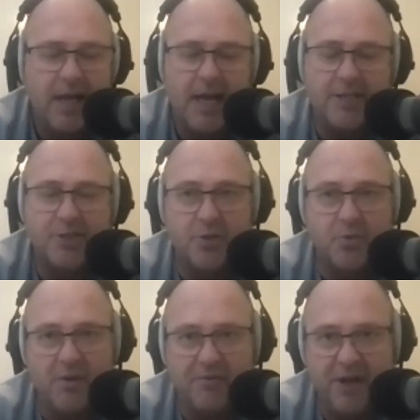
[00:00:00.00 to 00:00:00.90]
and
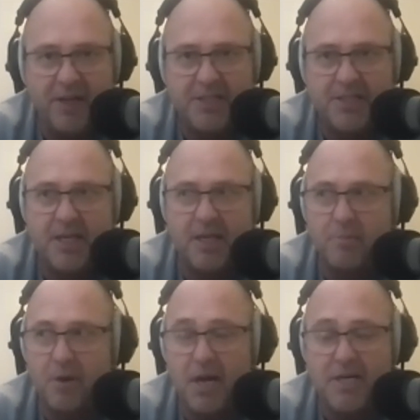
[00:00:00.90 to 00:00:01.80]
terrific
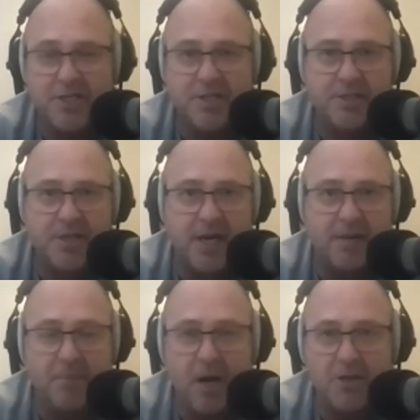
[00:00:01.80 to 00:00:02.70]
celebrations and
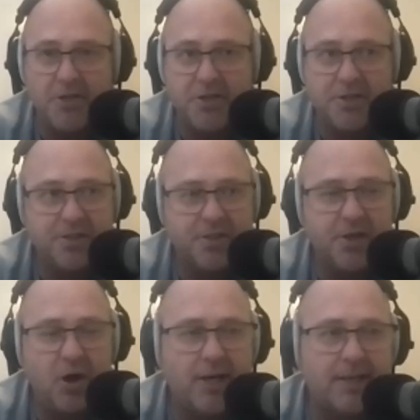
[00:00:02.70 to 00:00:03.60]
emotions, the
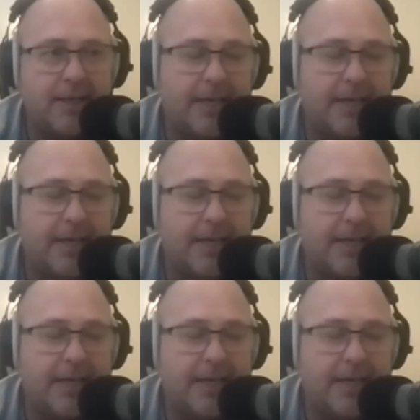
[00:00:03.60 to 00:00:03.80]
night